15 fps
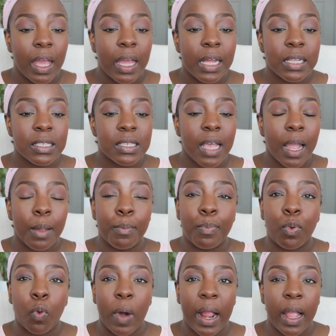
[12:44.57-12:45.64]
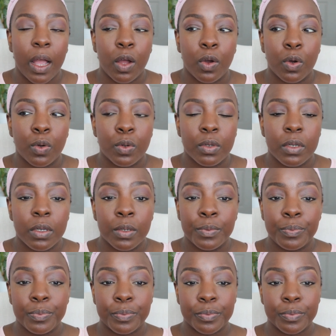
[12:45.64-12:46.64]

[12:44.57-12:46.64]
It's like brown,